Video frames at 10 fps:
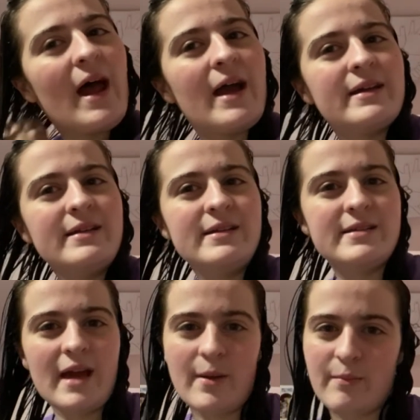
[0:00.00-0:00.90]
I'd
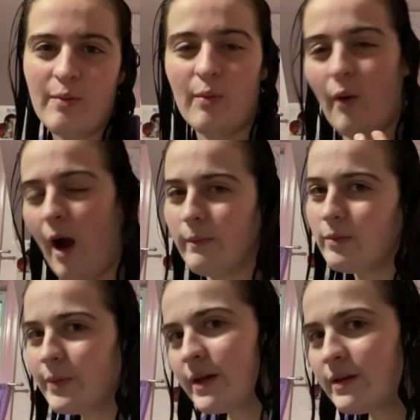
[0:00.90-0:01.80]
say I'm
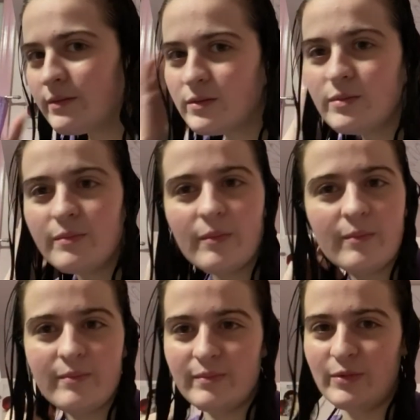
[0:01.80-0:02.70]
probably
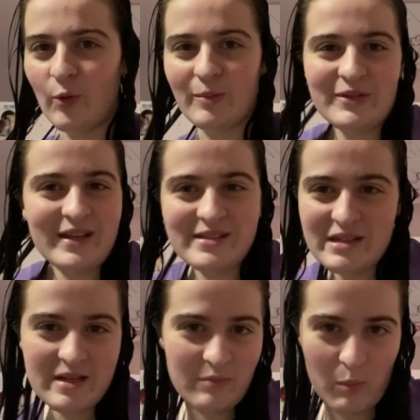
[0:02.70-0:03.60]
normal
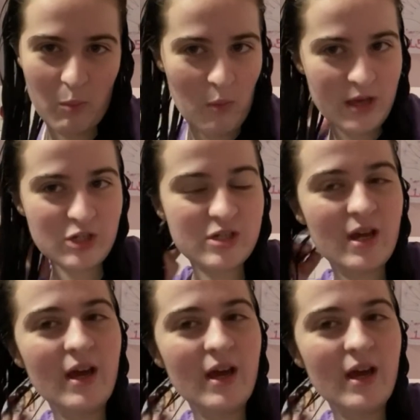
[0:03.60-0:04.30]
density-ish.